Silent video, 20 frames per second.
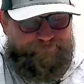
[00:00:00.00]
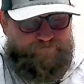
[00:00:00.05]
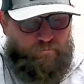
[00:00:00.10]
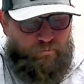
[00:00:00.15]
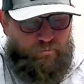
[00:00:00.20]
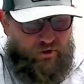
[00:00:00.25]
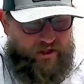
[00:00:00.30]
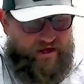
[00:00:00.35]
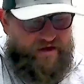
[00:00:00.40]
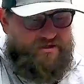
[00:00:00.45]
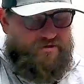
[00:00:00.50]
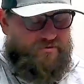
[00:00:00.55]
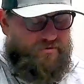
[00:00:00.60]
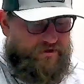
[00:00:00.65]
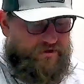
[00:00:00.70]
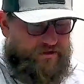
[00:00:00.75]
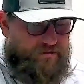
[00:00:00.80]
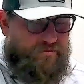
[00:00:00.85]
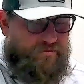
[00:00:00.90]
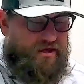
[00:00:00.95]
Blessed
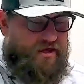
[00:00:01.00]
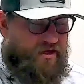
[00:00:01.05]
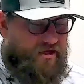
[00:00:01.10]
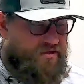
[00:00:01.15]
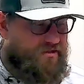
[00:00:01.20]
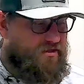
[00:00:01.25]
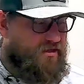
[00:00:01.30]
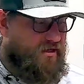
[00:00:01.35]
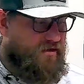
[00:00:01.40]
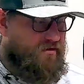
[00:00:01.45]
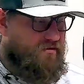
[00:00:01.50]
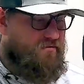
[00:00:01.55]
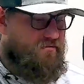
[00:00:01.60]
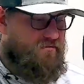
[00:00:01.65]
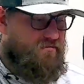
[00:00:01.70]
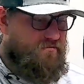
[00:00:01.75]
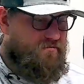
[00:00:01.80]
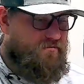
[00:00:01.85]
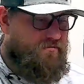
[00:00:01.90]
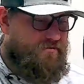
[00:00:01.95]
with some kids that
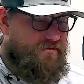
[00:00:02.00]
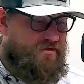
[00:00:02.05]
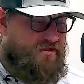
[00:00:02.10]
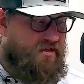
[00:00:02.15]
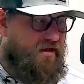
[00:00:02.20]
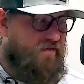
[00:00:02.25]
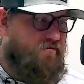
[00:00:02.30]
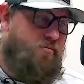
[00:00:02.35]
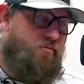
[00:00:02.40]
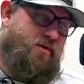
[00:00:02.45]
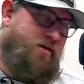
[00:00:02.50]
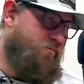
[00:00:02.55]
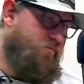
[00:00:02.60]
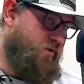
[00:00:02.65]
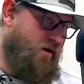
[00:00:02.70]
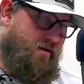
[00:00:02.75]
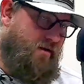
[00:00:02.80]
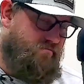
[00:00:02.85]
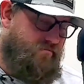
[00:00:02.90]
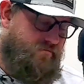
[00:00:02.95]
it's never been a
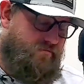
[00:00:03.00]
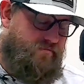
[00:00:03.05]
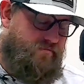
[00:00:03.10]
problem.